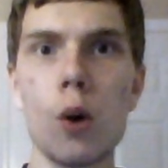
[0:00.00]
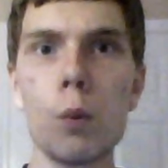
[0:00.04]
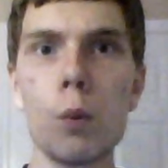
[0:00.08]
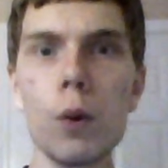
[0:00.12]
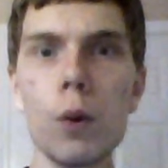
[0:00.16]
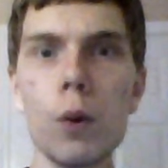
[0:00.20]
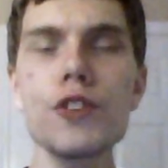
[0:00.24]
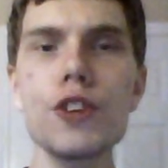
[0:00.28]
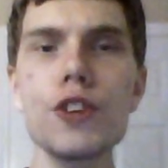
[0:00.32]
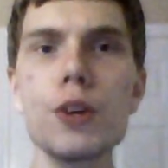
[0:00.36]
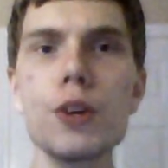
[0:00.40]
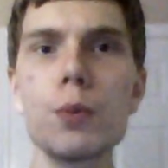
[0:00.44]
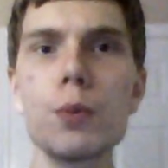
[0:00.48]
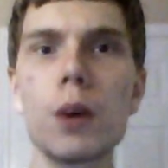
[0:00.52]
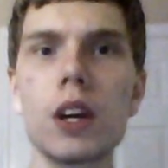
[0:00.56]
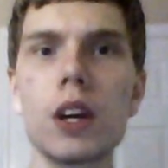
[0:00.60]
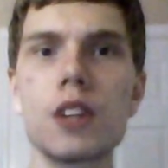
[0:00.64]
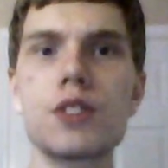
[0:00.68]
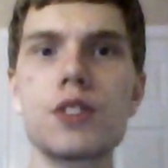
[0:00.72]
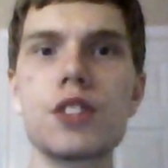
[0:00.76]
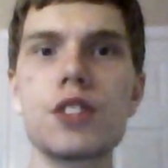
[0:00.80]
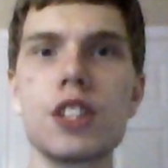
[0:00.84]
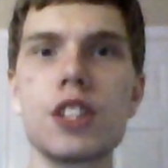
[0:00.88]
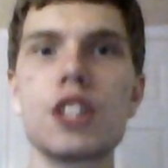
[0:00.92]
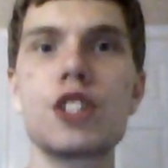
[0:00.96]
What do you want to
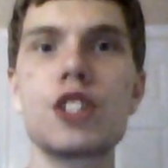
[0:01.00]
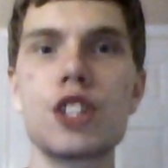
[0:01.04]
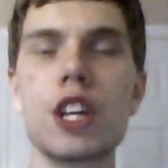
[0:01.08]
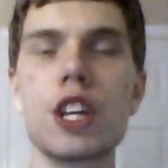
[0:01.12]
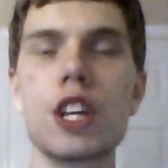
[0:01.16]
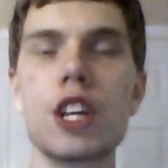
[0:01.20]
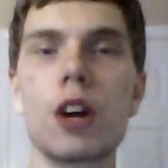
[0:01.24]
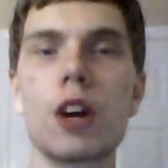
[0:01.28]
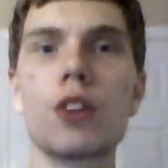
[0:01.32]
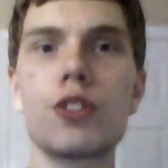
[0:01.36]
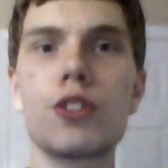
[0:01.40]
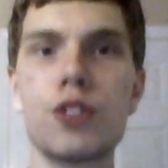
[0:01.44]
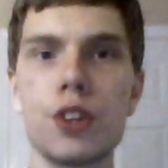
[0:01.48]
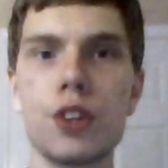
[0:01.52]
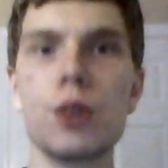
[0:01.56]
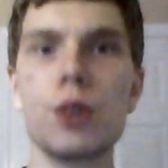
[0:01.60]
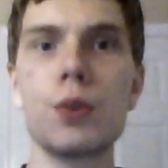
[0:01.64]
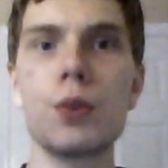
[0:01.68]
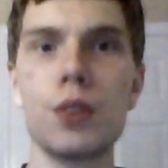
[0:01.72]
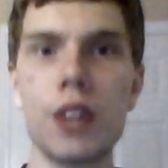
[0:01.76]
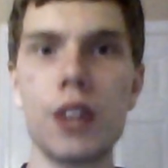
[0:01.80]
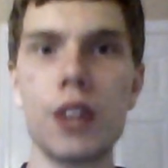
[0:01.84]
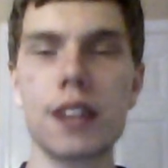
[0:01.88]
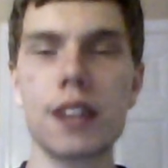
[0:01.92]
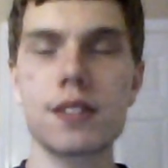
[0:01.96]
see the channel do
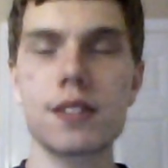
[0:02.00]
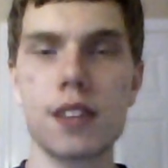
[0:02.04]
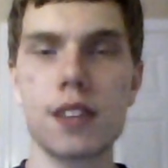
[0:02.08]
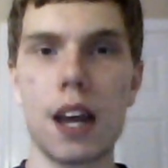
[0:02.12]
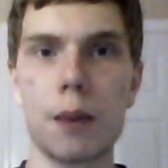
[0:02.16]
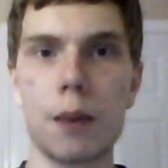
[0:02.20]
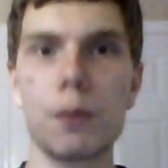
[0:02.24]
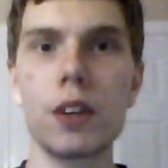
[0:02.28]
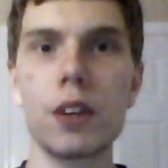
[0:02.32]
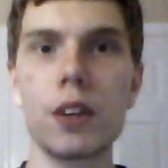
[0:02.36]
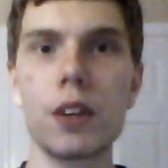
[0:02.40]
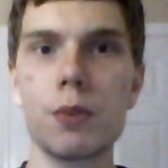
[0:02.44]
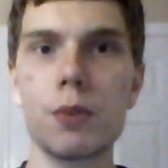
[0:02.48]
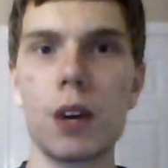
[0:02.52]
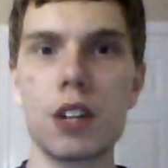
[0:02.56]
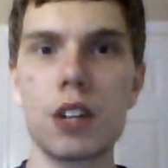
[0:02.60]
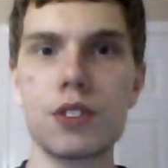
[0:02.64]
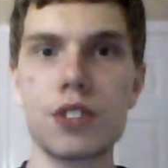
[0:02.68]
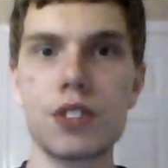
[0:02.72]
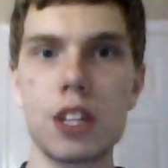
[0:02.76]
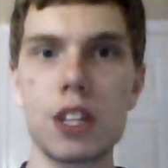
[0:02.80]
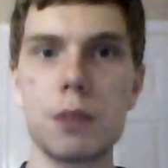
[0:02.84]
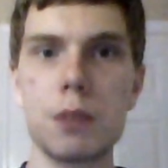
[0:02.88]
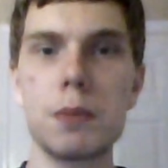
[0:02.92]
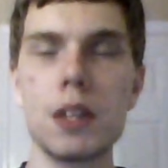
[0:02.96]
next time? What do you want to
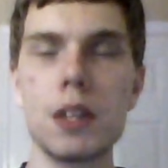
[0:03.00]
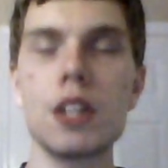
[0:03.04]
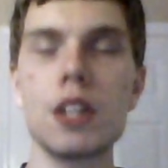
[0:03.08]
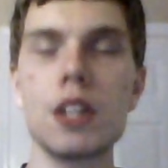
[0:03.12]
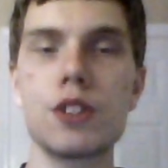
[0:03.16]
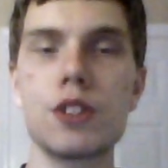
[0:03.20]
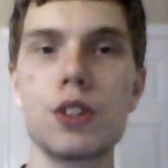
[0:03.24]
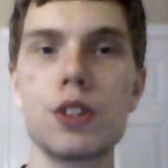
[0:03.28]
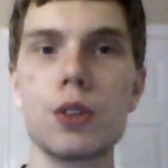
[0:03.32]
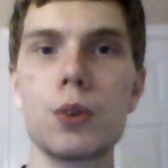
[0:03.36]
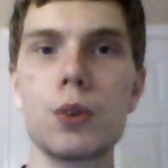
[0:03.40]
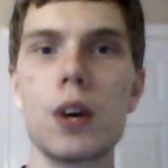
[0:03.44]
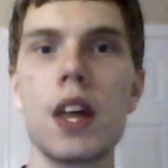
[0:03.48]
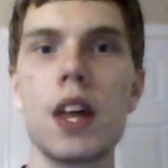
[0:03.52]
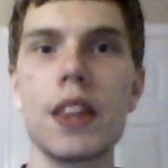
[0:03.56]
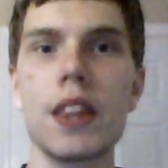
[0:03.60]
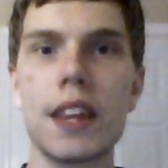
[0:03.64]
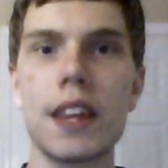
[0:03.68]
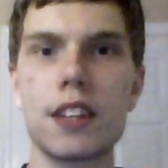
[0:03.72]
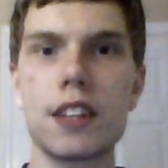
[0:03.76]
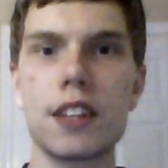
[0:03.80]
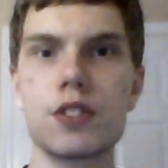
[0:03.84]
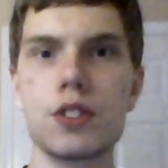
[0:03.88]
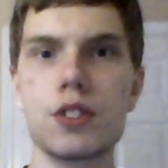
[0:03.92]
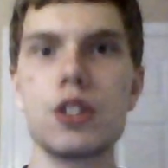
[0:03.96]
see me do
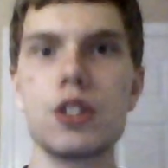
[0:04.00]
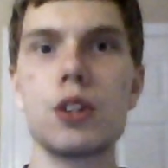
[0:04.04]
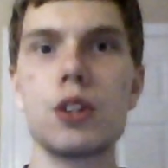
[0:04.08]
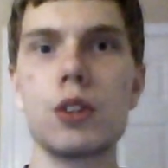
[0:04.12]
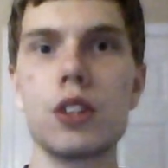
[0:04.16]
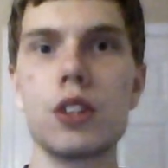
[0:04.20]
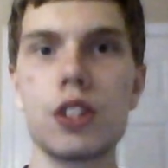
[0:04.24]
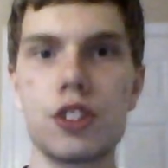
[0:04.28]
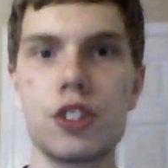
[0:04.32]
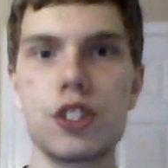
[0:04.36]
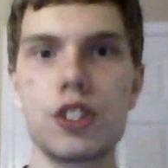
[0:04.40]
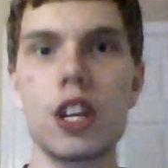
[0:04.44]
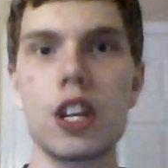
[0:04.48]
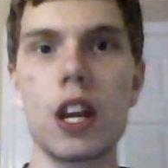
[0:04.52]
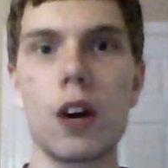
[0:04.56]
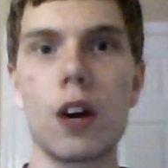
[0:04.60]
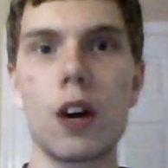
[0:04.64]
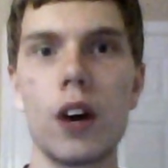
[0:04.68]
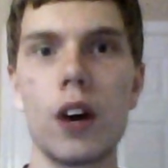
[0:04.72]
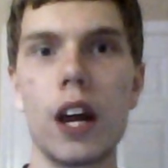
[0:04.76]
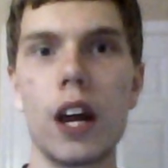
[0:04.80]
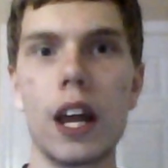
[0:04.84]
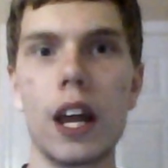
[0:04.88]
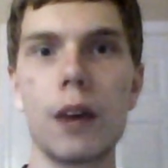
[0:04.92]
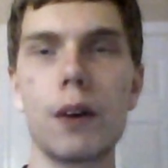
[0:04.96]
that's new to the channel?
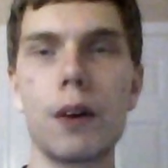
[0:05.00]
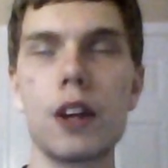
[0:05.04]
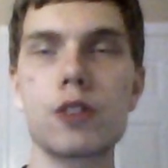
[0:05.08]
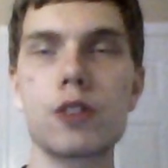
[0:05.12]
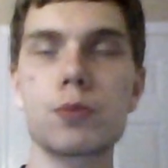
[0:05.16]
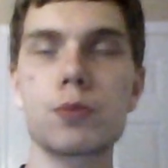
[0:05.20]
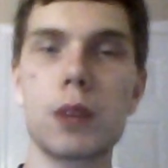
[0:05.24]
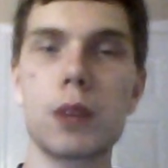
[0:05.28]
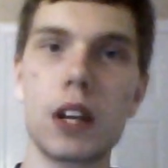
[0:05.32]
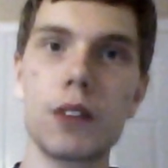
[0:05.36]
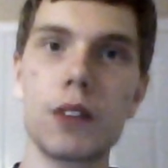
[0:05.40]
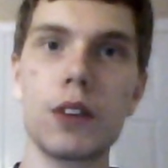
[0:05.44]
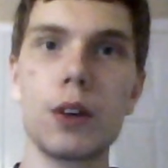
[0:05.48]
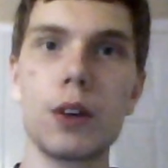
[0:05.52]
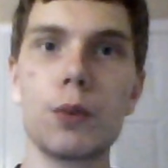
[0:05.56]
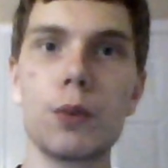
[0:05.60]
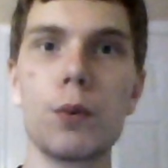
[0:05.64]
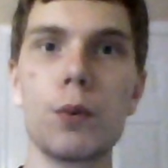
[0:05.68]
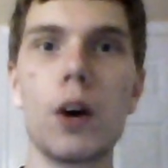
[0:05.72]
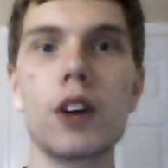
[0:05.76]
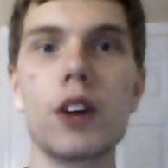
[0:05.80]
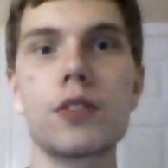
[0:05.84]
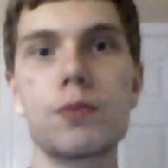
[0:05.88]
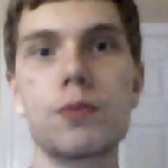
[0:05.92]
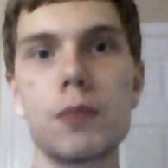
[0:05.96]
Anyways, whatever you
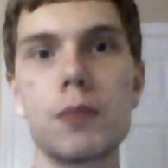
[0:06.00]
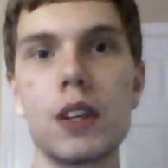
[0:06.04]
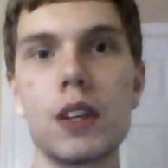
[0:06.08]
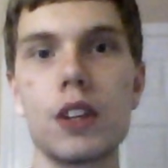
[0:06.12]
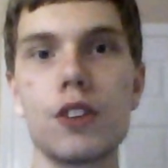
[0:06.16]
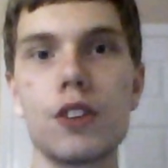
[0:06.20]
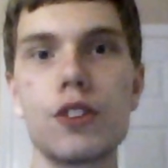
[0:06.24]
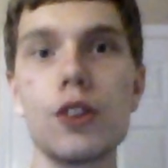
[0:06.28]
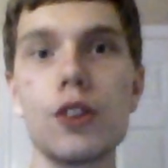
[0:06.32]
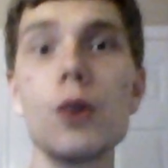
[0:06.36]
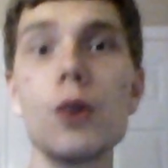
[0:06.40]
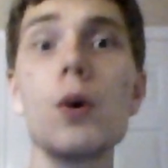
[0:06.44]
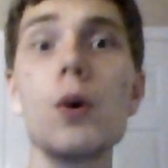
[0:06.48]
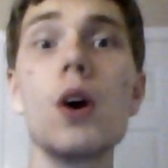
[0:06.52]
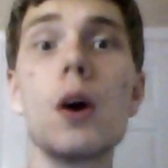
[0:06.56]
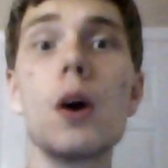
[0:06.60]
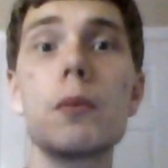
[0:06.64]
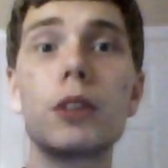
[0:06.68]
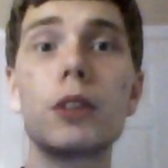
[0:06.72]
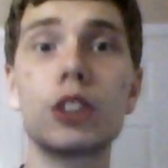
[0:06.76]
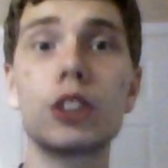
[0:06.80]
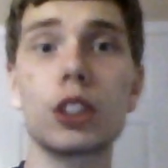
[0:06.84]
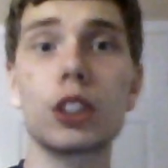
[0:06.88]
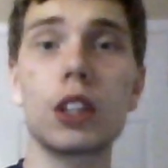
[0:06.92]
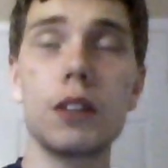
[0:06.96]
want me to do,
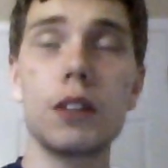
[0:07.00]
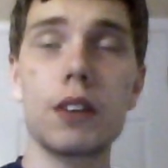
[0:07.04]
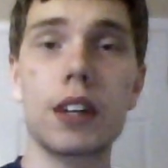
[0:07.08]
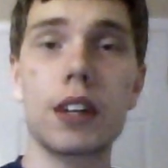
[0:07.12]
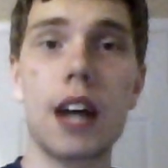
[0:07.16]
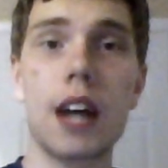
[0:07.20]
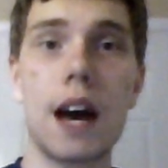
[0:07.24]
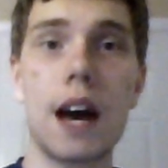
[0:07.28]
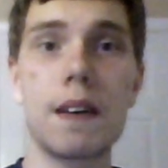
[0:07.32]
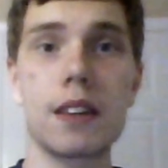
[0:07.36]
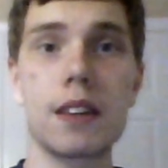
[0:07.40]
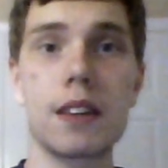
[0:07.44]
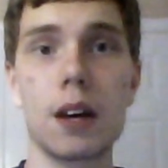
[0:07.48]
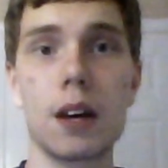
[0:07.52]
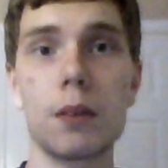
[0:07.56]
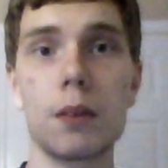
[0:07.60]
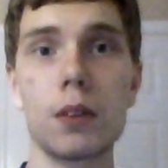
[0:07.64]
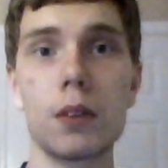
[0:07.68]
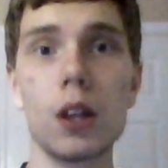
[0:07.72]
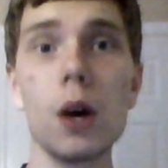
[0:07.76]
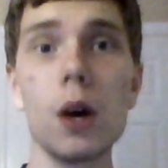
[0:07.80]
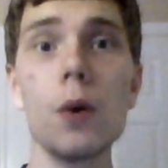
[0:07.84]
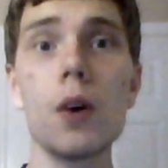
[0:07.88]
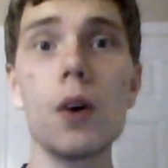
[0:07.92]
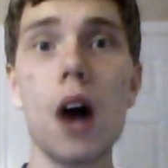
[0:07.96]
be sure to leave a comment down
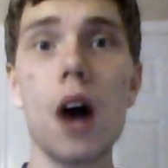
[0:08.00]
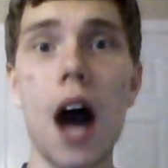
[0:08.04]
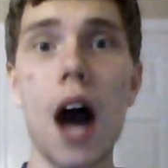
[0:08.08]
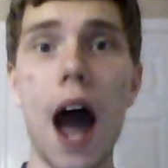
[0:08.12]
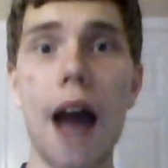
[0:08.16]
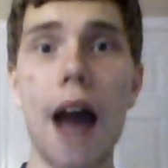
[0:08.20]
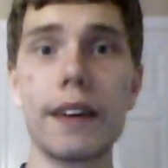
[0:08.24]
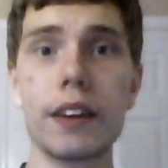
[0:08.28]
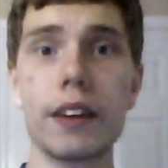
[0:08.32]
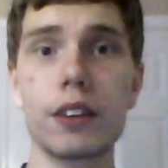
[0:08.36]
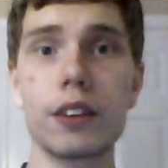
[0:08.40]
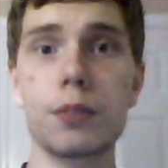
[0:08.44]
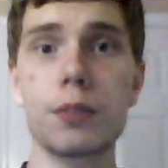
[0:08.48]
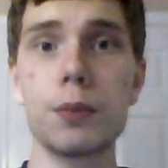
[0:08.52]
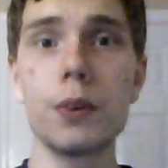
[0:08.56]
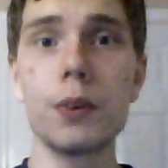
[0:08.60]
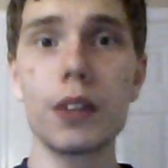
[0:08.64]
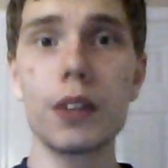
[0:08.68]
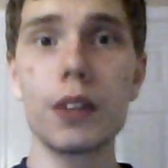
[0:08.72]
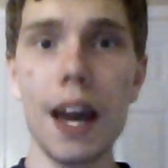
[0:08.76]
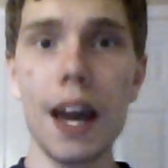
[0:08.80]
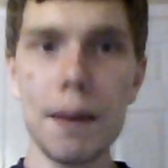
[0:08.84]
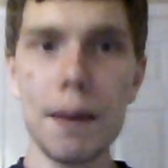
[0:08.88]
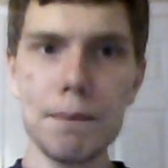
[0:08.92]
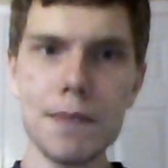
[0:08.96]
below. I'm
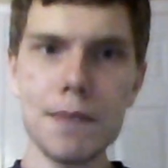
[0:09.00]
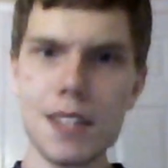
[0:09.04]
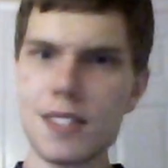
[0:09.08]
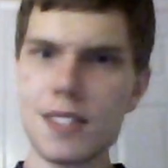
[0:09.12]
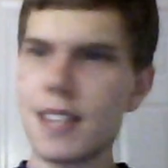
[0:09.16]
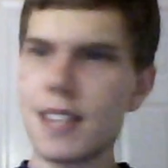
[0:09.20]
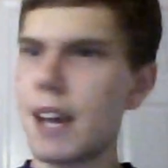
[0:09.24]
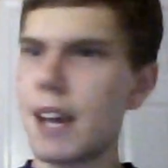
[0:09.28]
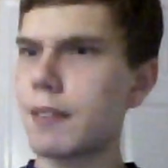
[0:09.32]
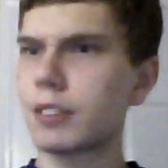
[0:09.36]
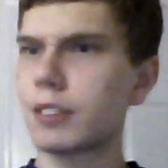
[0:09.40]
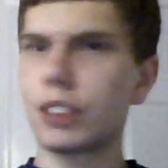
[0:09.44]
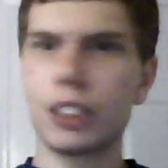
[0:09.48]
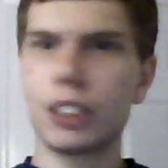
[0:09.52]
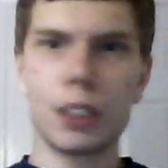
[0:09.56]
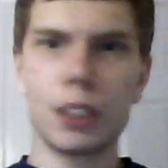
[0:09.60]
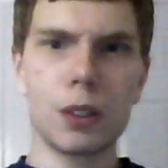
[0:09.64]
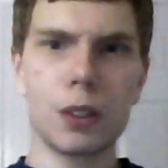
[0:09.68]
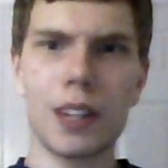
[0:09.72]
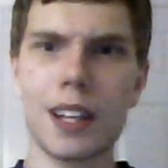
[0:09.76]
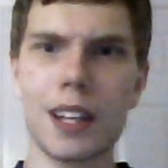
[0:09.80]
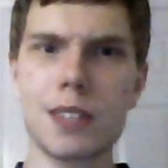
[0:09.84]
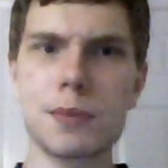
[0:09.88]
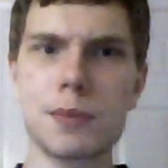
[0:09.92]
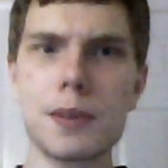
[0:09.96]
NateTheMovieGuy. This is an average Joe
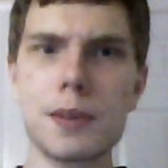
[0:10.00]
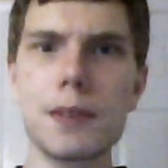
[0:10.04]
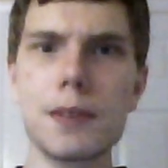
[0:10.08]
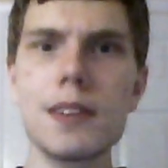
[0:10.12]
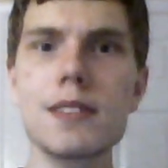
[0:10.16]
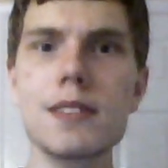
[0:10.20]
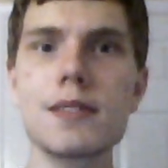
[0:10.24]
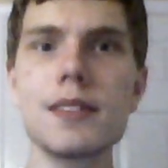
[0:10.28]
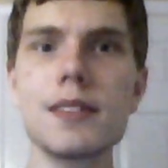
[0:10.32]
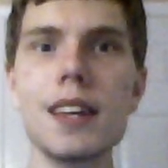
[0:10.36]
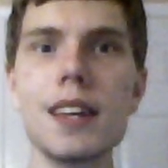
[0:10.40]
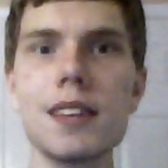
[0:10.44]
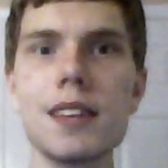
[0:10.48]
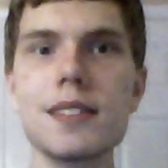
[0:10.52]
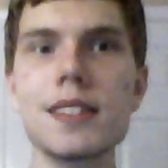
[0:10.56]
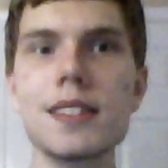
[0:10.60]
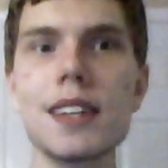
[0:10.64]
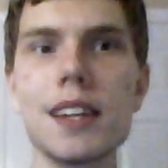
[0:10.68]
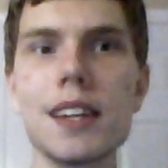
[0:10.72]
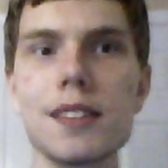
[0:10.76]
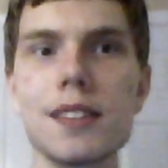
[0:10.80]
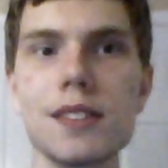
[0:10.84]
likes movies. I'll see you guys.